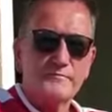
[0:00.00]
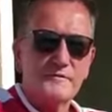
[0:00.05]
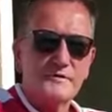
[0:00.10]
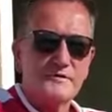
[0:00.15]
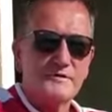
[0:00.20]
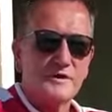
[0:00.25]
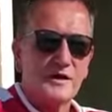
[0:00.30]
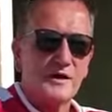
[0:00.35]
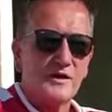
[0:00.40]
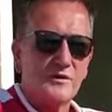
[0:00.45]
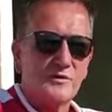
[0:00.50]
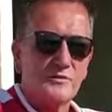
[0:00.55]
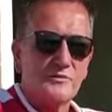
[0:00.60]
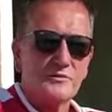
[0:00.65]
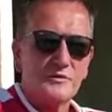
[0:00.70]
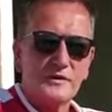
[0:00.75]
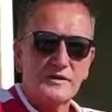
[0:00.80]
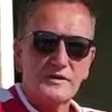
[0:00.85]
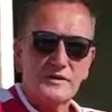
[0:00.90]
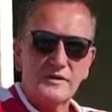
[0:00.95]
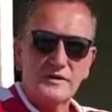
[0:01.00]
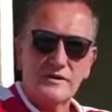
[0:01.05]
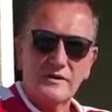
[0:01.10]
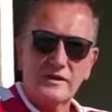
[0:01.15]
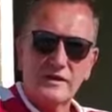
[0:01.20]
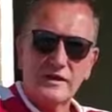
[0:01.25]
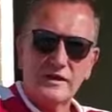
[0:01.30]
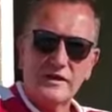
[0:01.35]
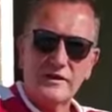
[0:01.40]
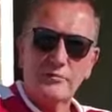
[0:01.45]
So
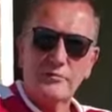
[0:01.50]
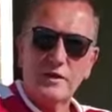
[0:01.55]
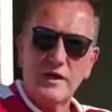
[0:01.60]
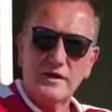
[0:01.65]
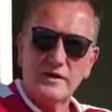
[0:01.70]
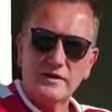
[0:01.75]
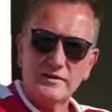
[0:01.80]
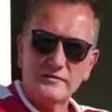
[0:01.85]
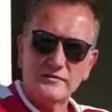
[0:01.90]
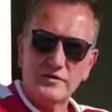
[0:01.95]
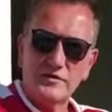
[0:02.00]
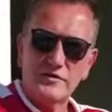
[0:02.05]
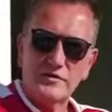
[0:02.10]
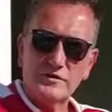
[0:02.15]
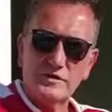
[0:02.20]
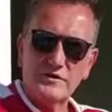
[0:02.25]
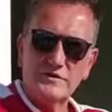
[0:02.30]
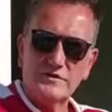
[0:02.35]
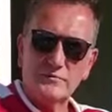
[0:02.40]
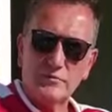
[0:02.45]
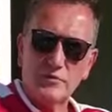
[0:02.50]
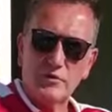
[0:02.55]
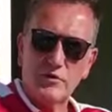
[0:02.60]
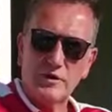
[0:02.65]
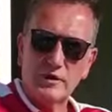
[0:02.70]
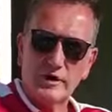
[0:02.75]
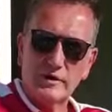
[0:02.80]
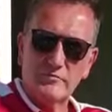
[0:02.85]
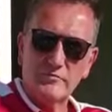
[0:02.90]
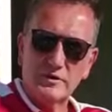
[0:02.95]
in a way, it's very
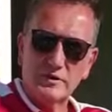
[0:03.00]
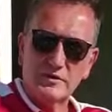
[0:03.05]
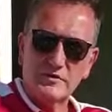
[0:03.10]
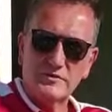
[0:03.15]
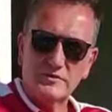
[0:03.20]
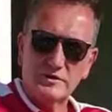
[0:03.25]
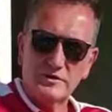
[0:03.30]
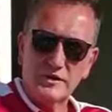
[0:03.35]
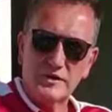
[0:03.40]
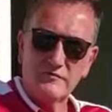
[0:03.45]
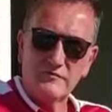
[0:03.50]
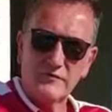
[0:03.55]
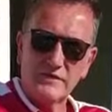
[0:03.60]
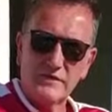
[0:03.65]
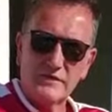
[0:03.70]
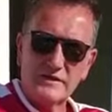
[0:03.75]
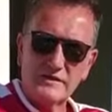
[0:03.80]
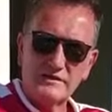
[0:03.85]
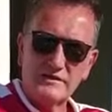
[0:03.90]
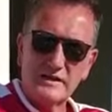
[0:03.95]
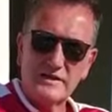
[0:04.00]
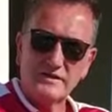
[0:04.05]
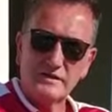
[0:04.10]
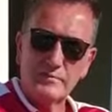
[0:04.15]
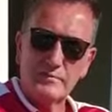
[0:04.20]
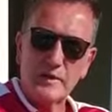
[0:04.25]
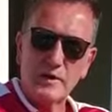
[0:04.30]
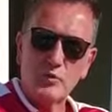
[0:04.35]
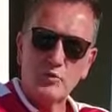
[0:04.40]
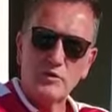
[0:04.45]
disappointing because I don't think it's had the
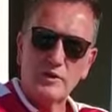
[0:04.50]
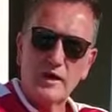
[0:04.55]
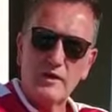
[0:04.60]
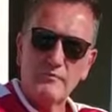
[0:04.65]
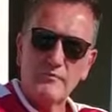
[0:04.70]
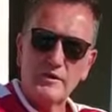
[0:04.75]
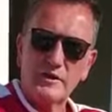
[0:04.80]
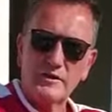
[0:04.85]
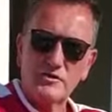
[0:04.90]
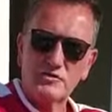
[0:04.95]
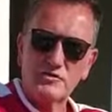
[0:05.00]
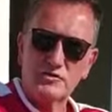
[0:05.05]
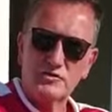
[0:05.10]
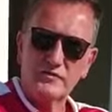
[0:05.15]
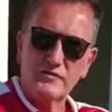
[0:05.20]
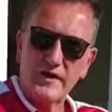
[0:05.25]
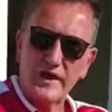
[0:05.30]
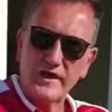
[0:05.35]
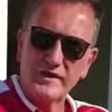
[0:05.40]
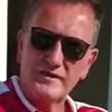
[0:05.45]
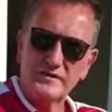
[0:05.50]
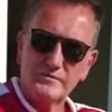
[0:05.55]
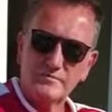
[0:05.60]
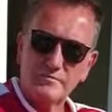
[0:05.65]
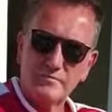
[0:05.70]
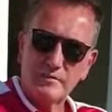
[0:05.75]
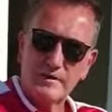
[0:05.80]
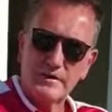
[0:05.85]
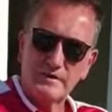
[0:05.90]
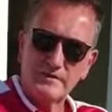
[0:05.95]
build up that it should have had.
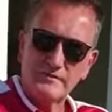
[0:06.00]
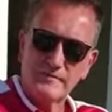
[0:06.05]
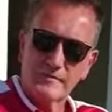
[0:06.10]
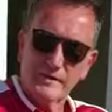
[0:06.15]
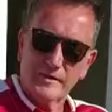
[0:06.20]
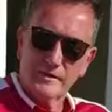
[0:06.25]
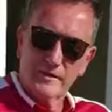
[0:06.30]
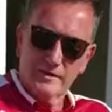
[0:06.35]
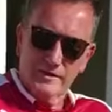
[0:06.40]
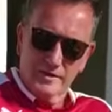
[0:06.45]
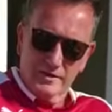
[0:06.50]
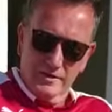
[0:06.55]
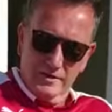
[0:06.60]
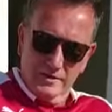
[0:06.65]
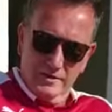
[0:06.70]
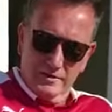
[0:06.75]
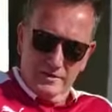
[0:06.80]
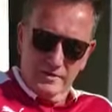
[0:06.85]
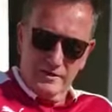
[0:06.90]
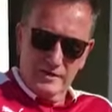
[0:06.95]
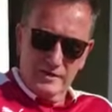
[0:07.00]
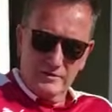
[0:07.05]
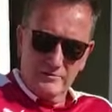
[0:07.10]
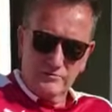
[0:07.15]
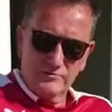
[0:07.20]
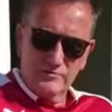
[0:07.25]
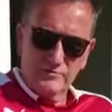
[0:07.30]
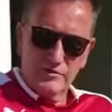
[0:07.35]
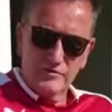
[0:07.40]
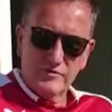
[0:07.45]
But
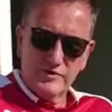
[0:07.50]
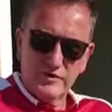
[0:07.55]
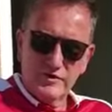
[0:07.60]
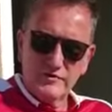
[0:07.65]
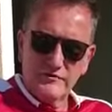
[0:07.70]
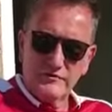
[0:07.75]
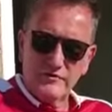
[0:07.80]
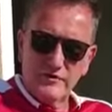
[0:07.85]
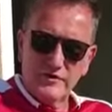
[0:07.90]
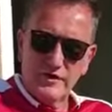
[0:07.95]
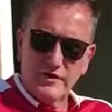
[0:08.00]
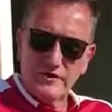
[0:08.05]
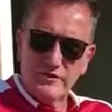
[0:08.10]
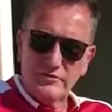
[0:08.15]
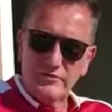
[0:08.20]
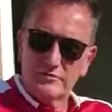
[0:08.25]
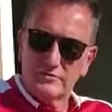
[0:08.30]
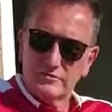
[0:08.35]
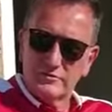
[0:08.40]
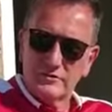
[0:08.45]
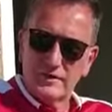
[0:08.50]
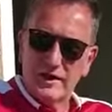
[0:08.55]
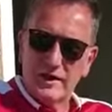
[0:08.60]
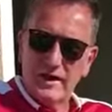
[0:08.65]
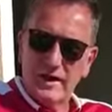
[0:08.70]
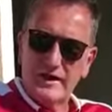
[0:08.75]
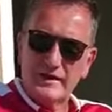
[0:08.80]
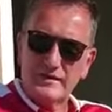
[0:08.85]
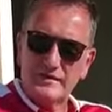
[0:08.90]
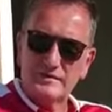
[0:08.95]
we're in the final,
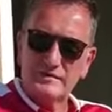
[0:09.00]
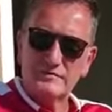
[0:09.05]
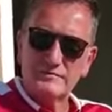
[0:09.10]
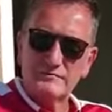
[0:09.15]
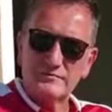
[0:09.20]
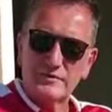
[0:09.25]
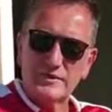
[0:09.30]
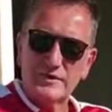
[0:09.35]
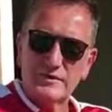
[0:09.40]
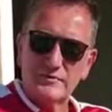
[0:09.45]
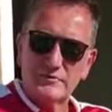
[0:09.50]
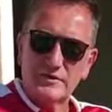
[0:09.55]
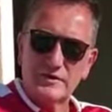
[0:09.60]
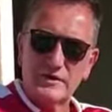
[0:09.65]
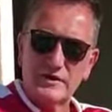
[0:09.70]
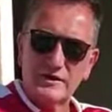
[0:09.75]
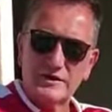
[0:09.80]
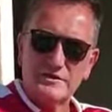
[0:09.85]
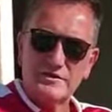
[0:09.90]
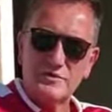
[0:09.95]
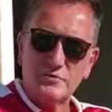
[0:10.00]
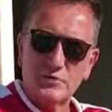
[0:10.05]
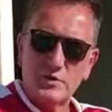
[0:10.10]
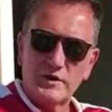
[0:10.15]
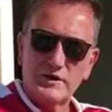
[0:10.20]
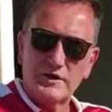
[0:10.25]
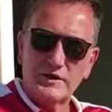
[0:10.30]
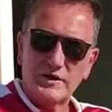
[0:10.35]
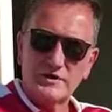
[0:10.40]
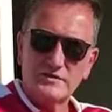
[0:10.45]
and we need to
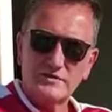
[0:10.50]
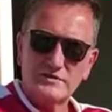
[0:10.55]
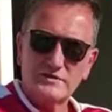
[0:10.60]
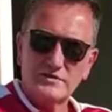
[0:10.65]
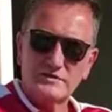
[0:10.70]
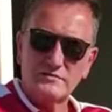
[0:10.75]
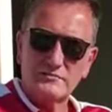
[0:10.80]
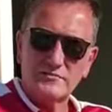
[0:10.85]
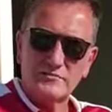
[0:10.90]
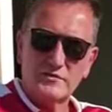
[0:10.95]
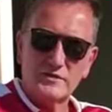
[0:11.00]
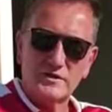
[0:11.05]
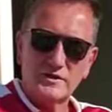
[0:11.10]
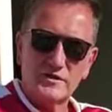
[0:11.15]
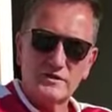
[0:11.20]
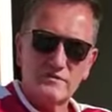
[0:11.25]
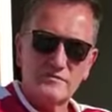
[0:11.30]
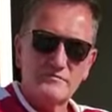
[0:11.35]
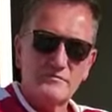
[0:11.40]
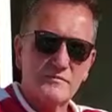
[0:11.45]
win this. We